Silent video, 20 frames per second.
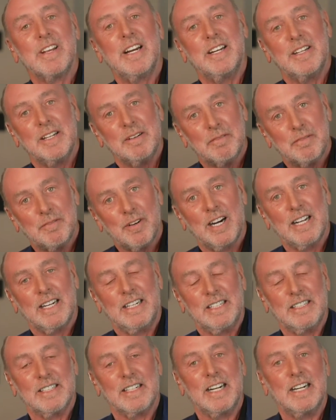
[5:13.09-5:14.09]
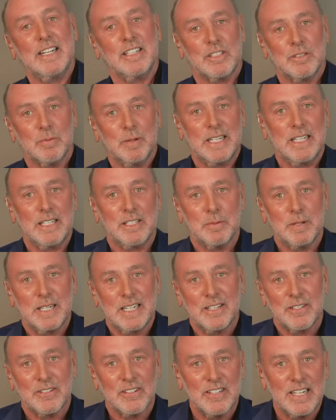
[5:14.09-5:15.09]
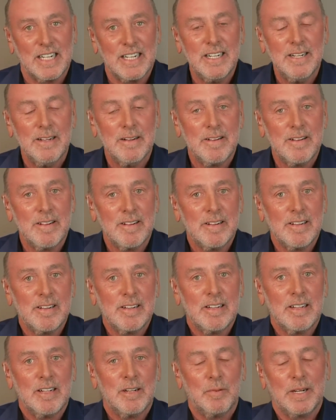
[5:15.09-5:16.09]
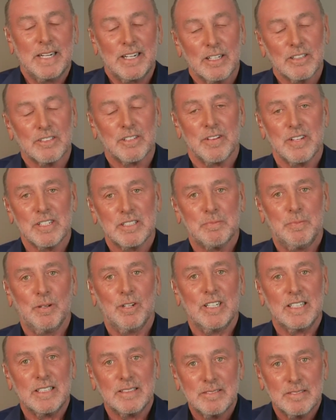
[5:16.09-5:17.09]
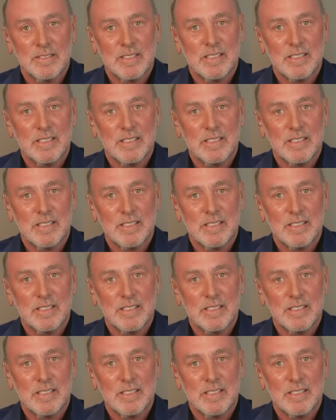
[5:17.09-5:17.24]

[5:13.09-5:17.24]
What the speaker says: And then finally today in 2023, we got to this point.